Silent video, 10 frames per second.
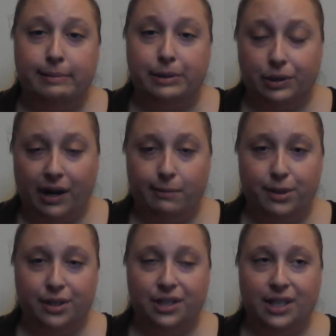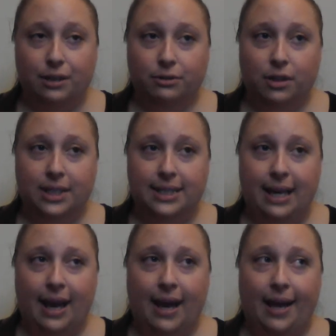subscribers that looks
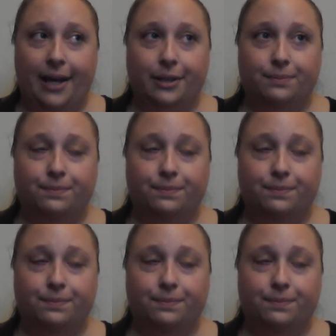at